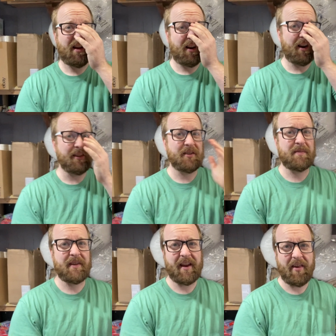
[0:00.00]
All right, so it's
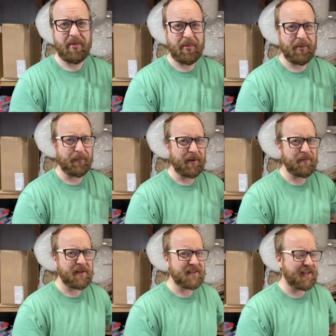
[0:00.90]
been like 3
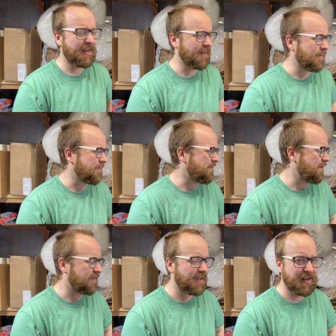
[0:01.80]
weeks later and we've
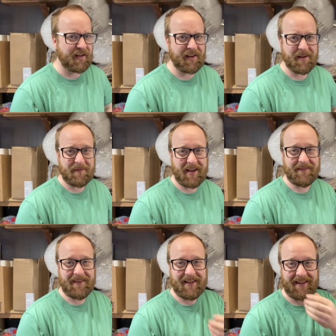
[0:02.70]
never done an
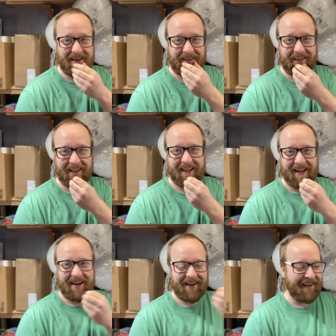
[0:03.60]
update video
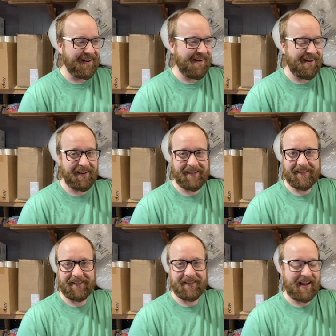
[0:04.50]
on
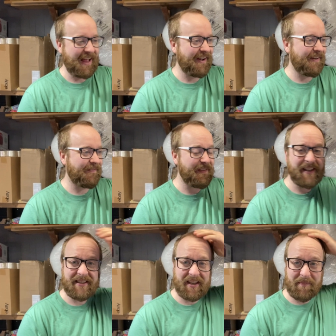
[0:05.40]
how
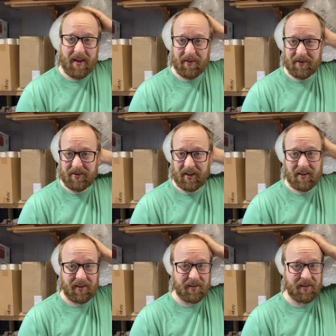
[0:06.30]
finishing up that
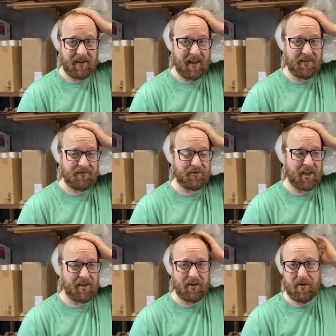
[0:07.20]

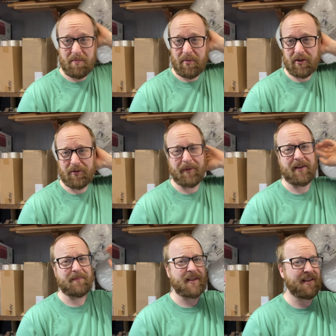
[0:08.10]
trailer load of books
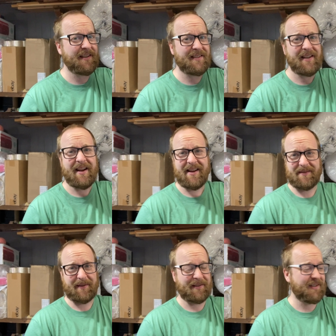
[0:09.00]
went, because
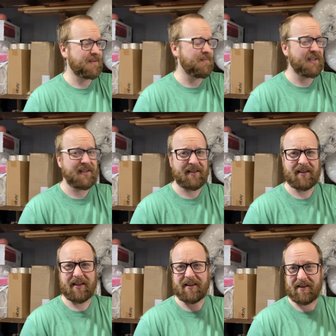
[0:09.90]
it's been Christmas,
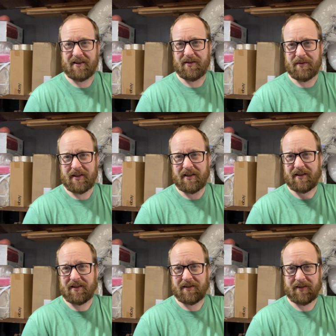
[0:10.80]
New
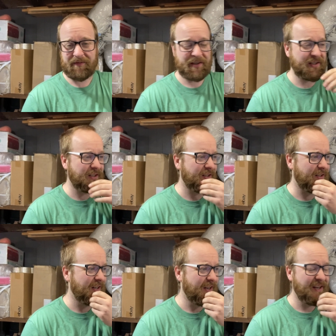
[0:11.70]
Year's, it's the first of the
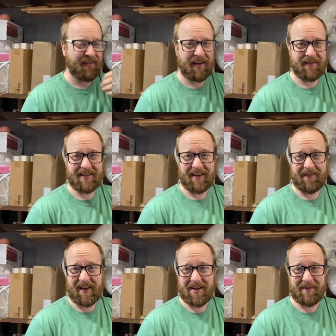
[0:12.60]
year. I had a sick
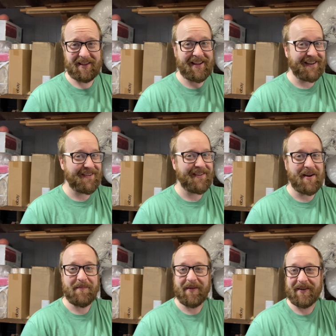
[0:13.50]
family, a lot going
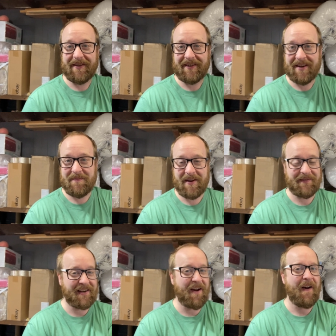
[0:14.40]
on, but we're doing an update
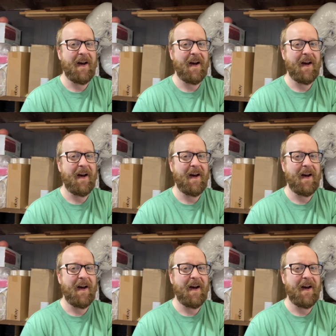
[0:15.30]
video